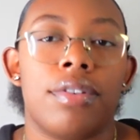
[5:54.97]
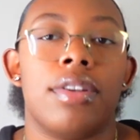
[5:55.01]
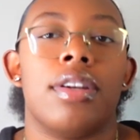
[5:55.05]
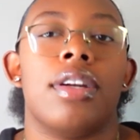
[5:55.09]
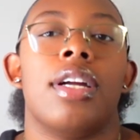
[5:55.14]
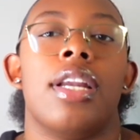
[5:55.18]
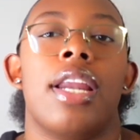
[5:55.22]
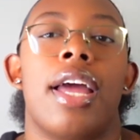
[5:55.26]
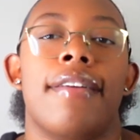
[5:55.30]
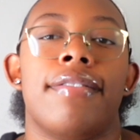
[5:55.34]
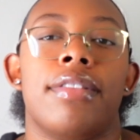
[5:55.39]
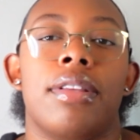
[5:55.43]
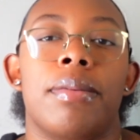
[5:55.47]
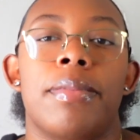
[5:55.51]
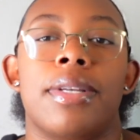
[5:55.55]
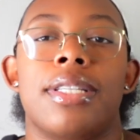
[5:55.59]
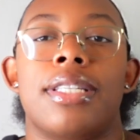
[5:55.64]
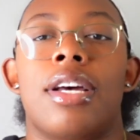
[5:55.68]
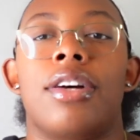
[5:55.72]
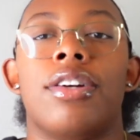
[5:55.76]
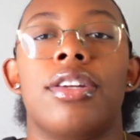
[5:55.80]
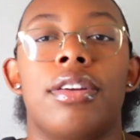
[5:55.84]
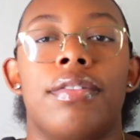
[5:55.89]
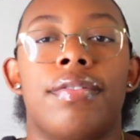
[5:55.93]
you're gonna have to miss
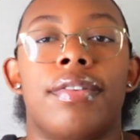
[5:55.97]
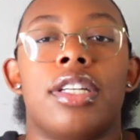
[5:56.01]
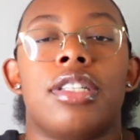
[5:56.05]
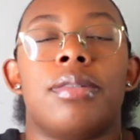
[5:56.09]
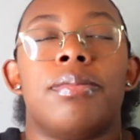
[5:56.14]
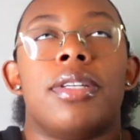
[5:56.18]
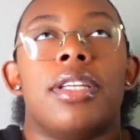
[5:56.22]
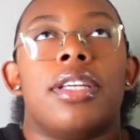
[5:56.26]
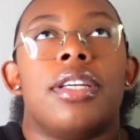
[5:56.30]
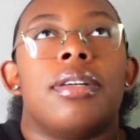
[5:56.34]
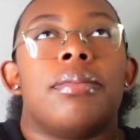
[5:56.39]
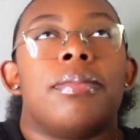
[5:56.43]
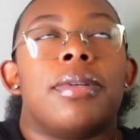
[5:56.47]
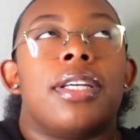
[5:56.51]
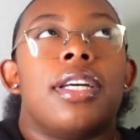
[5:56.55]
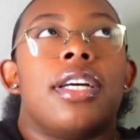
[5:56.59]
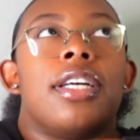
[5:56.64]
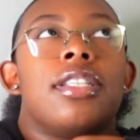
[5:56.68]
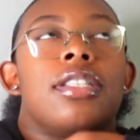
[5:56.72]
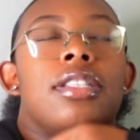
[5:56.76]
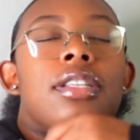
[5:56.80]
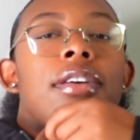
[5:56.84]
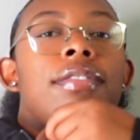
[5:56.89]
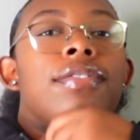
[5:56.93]
out your freshman year
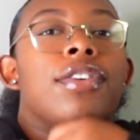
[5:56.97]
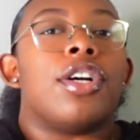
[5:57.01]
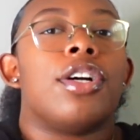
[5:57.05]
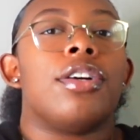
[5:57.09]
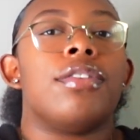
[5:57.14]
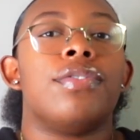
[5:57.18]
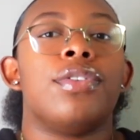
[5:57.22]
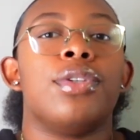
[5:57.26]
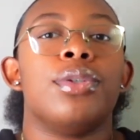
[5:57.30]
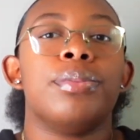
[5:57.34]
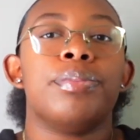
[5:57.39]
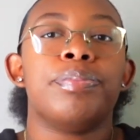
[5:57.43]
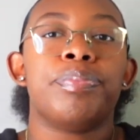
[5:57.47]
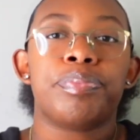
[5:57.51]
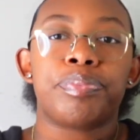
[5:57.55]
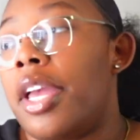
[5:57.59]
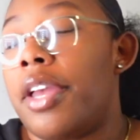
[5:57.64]
because of curfew.